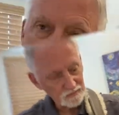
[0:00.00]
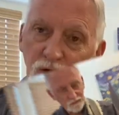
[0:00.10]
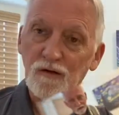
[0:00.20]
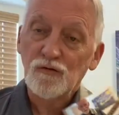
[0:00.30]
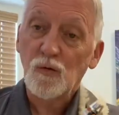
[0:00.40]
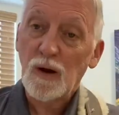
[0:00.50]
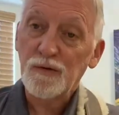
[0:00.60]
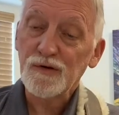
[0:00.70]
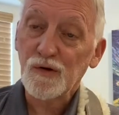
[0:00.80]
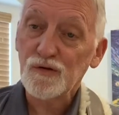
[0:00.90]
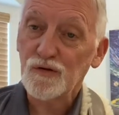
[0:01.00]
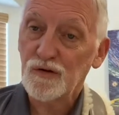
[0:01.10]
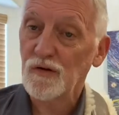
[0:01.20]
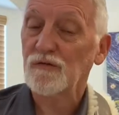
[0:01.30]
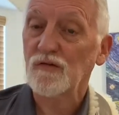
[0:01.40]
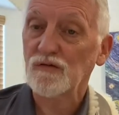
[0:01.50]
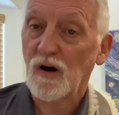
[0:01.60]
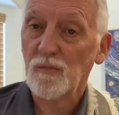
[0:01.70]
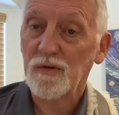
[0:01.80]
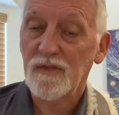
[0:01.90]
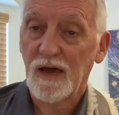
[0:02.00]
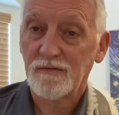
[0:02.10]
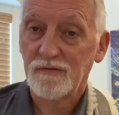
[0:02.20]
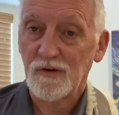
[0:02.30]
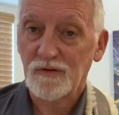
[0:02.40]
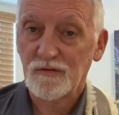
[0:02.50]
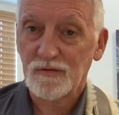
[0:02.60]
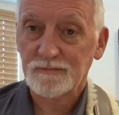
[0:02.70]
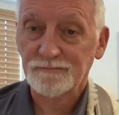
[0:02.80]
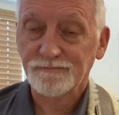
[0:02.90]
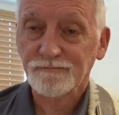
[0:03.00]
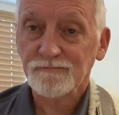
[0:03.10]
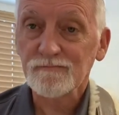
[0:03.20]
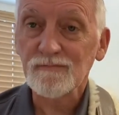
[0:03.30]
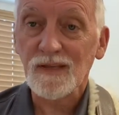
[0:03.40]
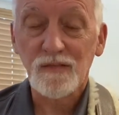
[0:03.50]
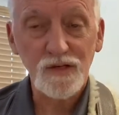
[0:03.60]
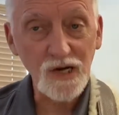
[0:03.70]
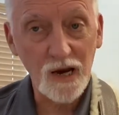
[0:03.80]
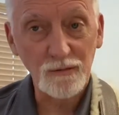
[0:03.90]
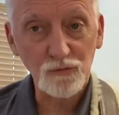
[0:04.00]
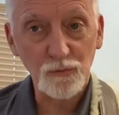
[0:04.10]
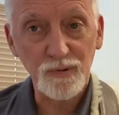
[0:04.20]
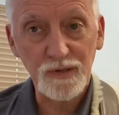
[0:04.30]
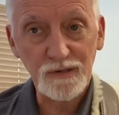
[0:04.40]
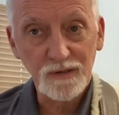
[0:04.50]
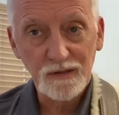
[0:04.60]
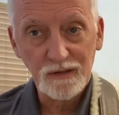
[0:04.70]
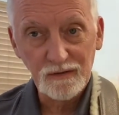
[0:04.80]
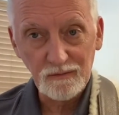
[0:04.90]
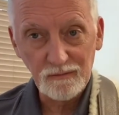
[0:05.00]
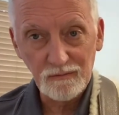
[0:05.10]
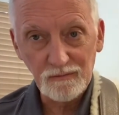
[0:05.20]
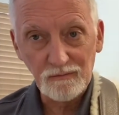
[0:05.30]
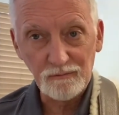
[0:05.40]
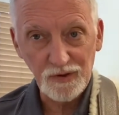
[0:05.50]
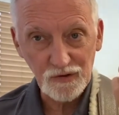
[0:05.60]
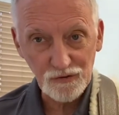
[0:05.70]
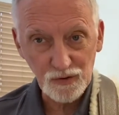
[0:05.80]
So I would encourage you just to start with that first. The challenge would be being sure